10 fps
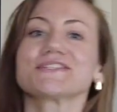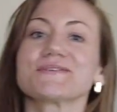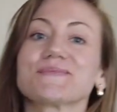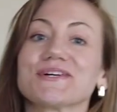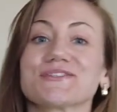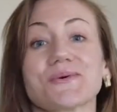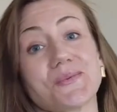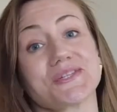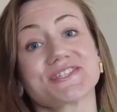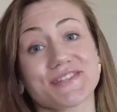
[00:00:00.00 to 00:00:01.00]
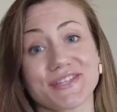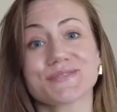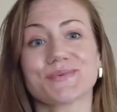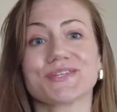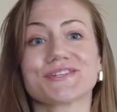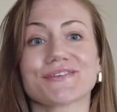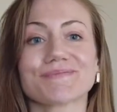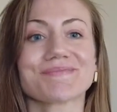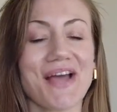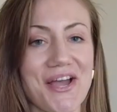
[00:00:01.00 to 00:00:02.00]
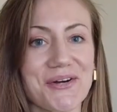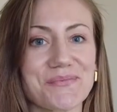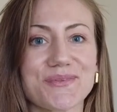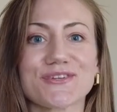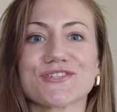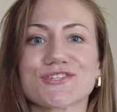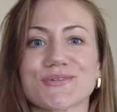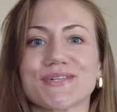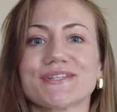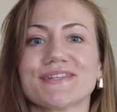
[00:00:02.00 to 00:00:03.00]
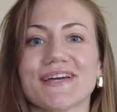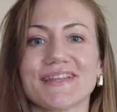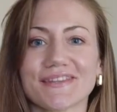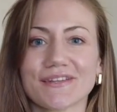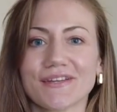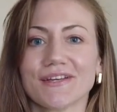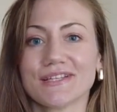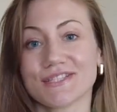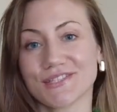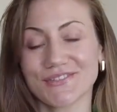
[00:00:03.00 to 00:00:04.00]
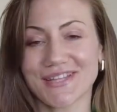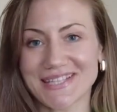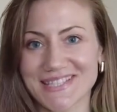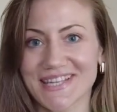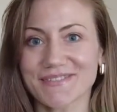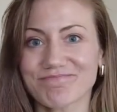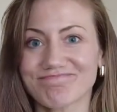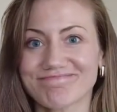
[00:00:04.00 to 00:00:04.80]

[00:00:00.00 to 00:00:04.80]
you so much for watching this video. I hope you enjoyed and see you next time.